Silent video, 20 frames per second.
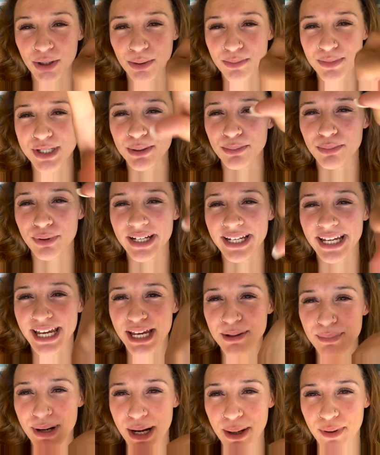To bring
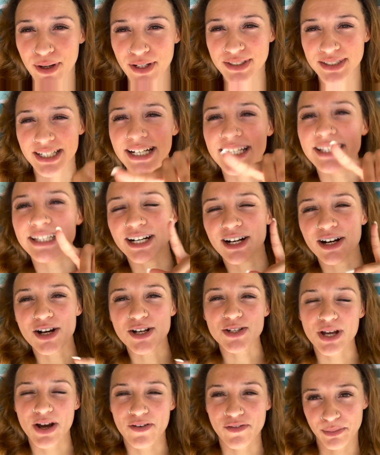in my birthday, and then I
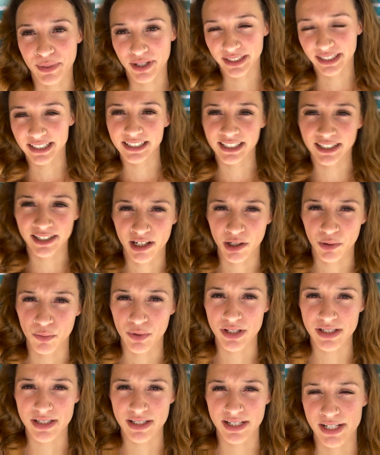also have a birthday dinner on
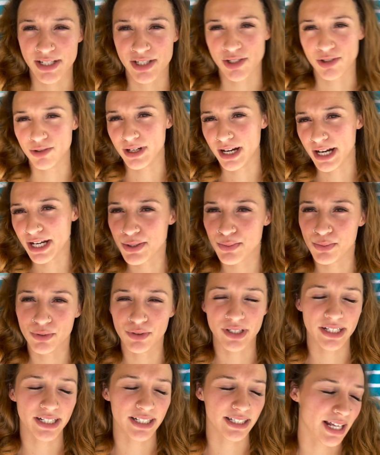Wednesday, so you guys will
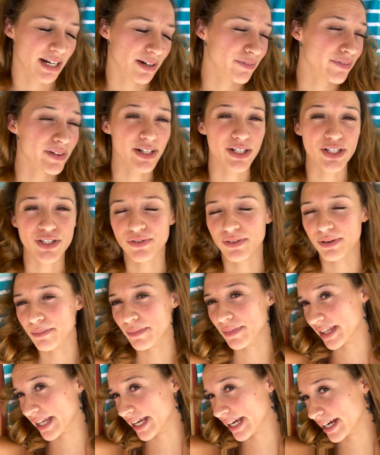get a lot of footage
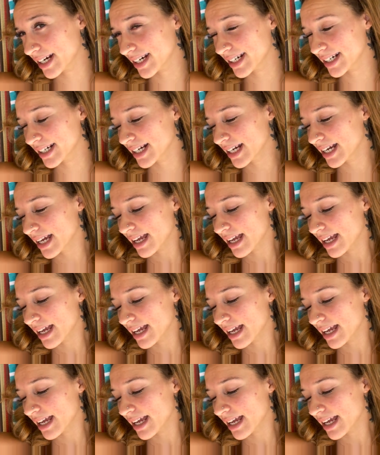from there.